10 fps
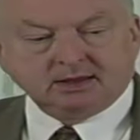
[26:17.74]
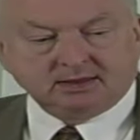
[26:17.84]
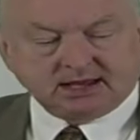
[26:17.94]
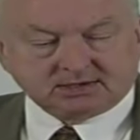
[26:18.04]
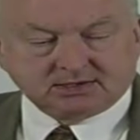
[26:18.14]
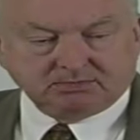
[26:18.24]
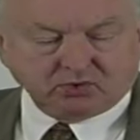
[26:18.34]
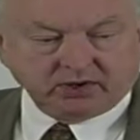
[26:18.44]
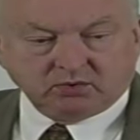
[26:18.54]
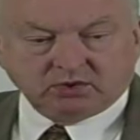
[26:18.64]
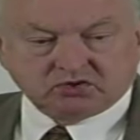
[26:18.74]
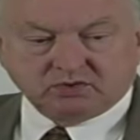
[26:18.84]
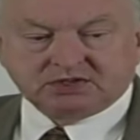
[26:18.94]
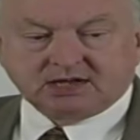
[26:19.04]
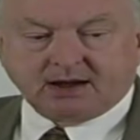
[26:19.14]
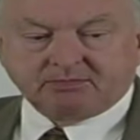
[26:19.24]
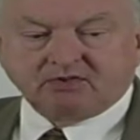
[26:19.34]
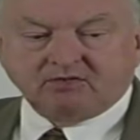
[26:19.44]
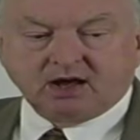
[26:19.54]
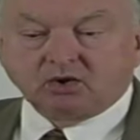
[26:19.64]
that's the point at which we stopped
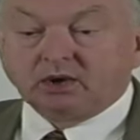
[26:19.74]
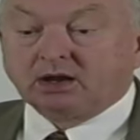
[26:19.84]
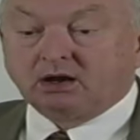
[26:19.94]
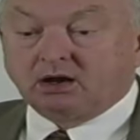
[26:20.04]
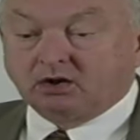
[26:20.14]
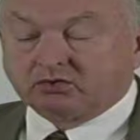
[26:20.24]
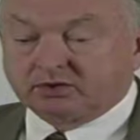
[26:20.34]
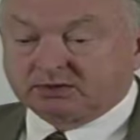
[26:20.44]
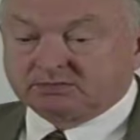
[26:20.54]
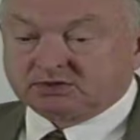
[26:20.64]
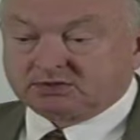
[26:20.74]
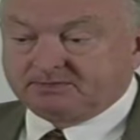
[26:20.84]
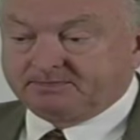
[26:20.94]
following our dreams.